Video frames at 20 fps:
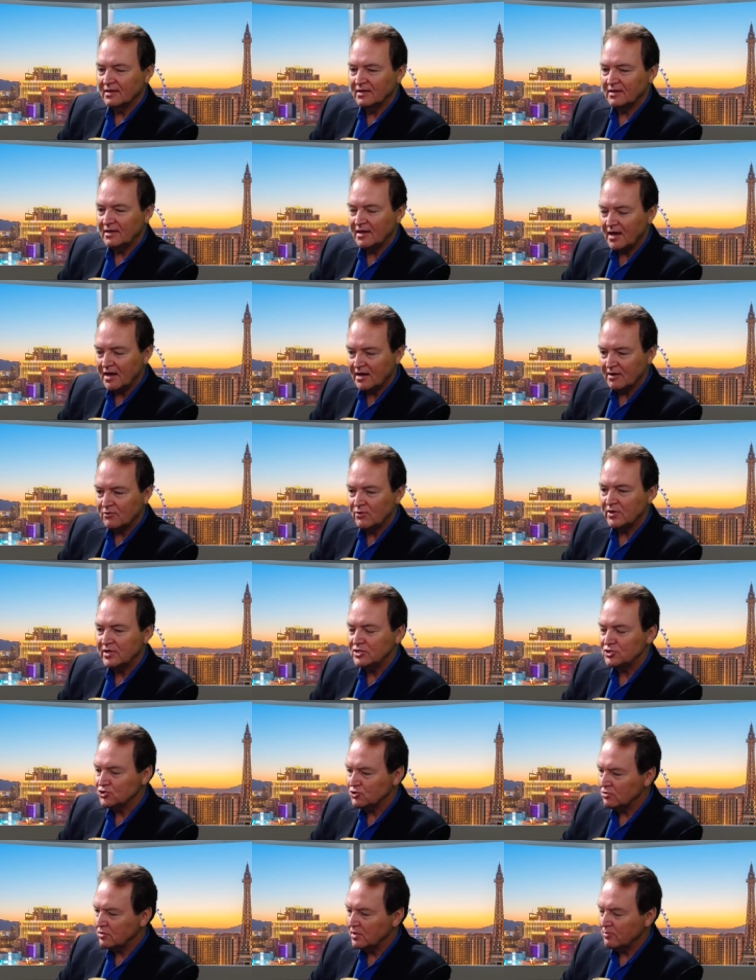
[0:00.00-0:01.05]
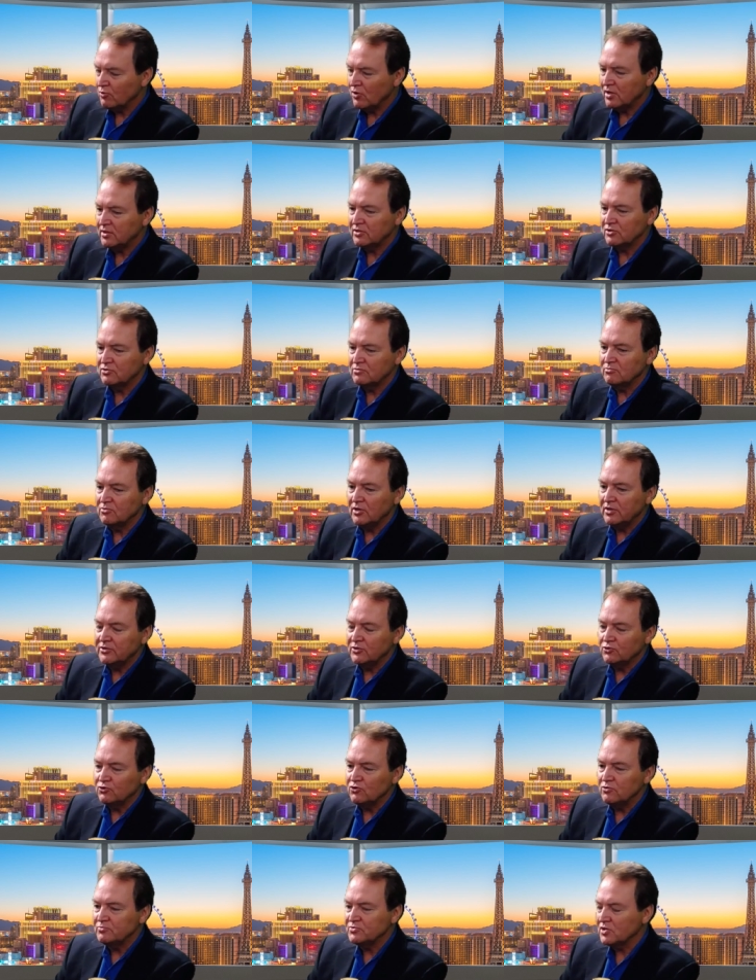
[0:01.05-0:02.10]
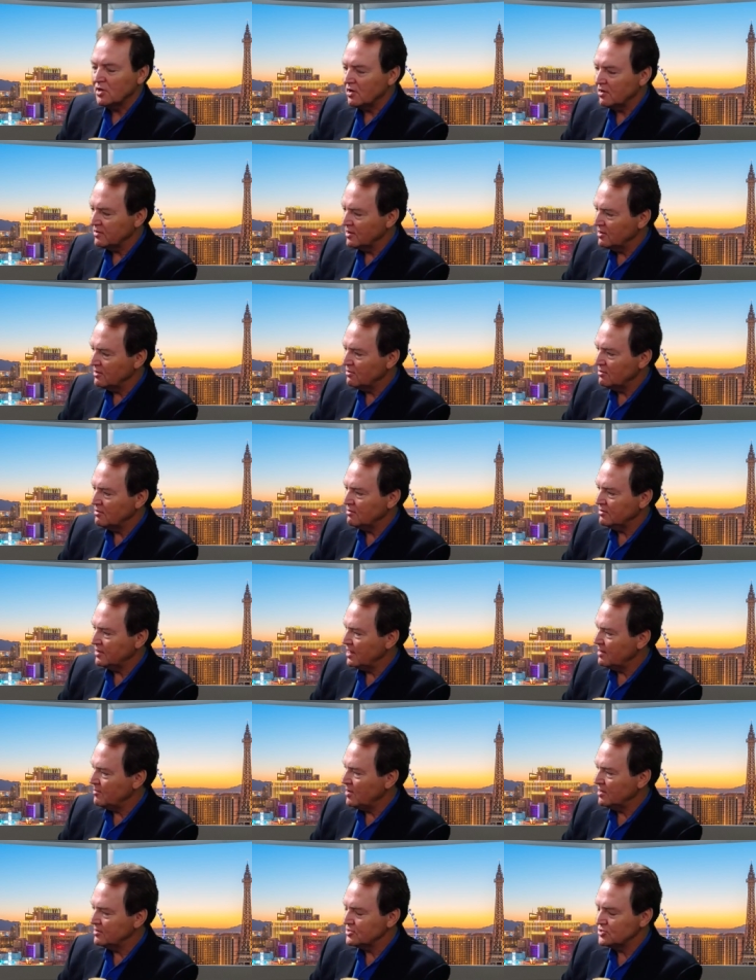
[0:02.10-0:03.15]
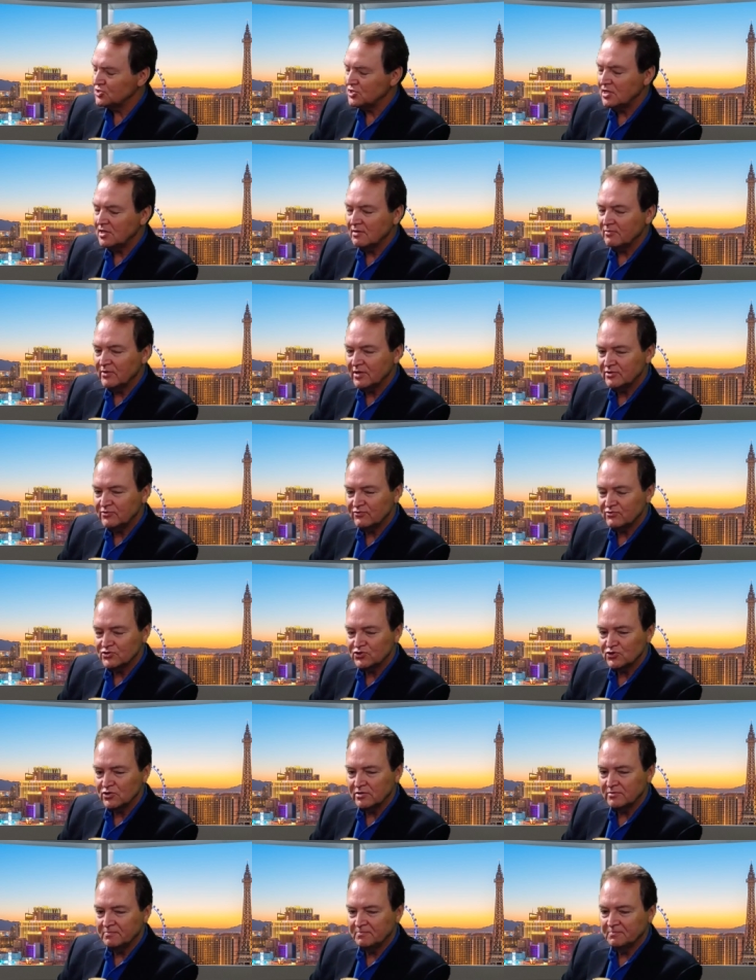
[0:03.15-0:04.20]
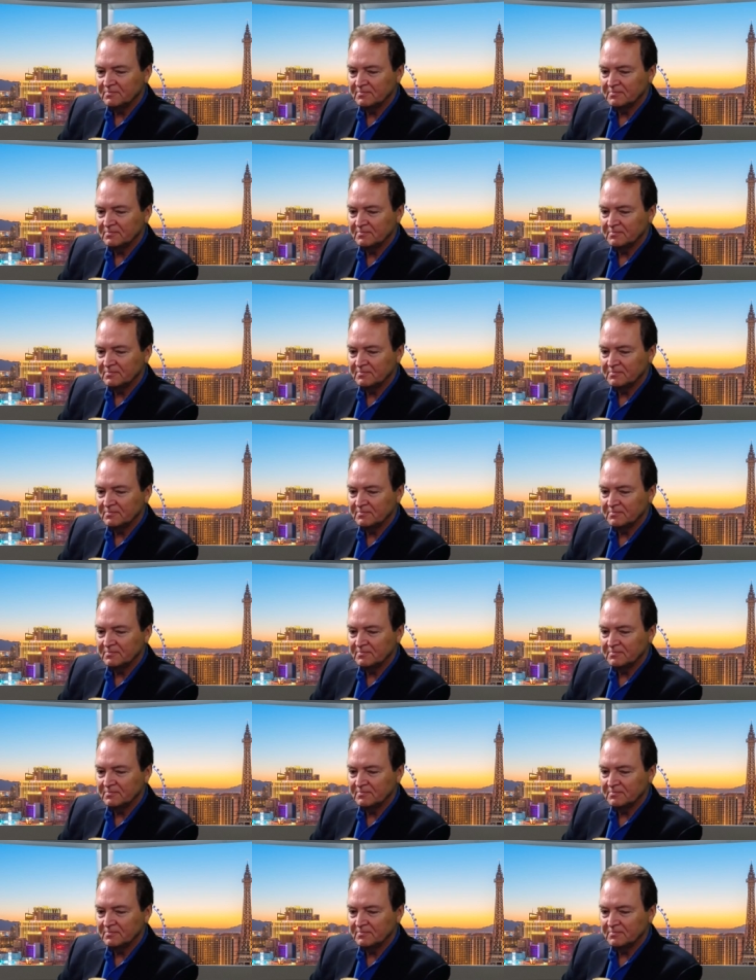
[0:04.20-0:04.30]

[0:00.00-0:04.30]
Yeah, well, he certainly brought the troops out. They all came out to see him. That's for sure.